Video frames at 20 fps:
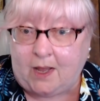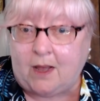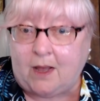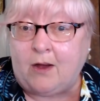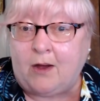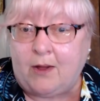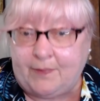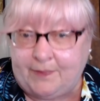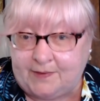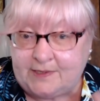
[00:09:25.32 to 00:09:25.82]

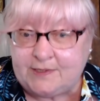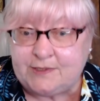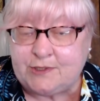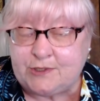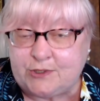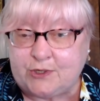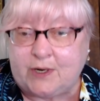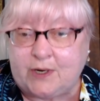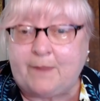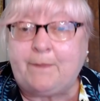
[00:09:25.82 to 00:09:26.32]
on this
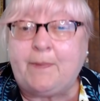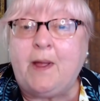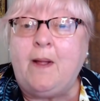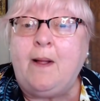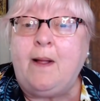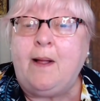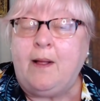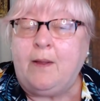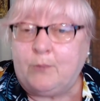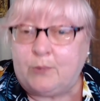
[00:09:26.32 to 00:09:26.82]
trip
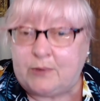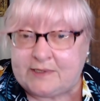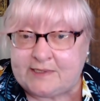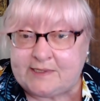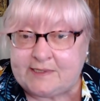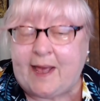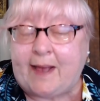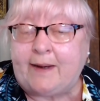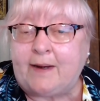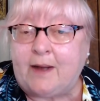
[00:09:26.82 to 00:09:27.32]
was
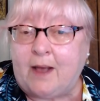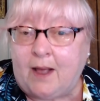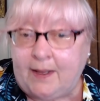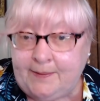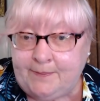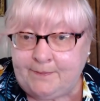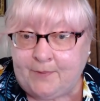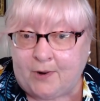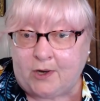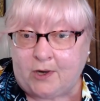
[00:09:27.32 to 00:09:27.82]
that
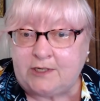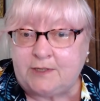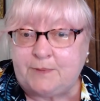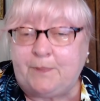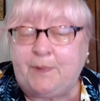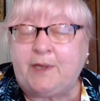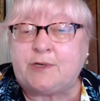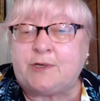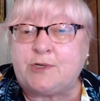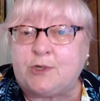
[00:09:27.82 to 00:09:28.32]
unmarked
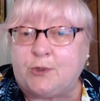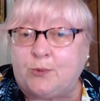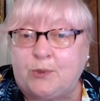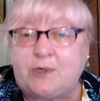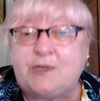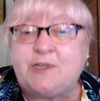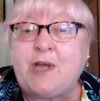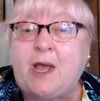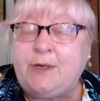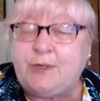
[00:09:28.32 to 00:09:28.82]
pitcher,
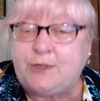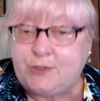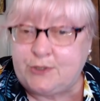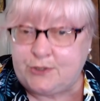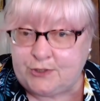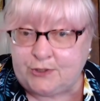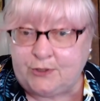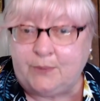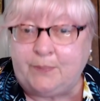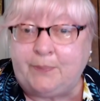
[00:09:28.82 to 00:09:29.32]
which I
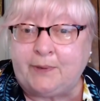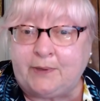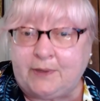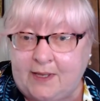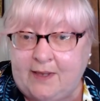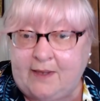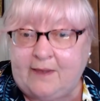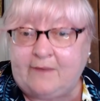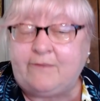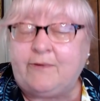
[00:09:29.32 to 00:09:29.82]
do
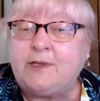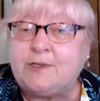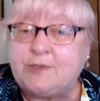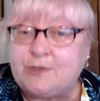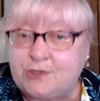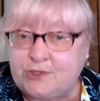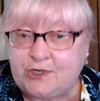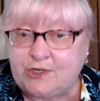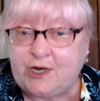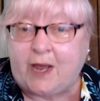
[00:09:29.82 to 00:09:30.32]
believe is
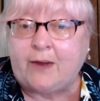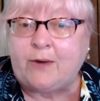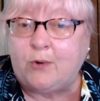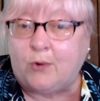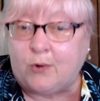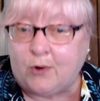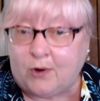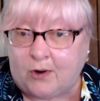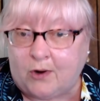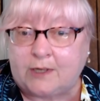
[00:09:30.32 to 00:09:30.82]
Czech
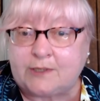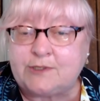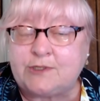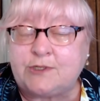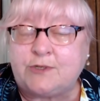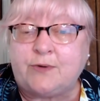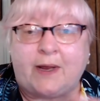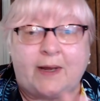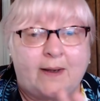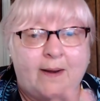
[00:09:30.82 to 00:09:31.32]
or
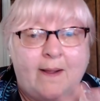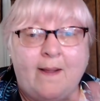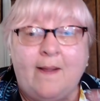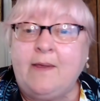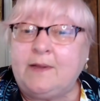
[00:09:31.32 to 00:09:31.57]
Austrian.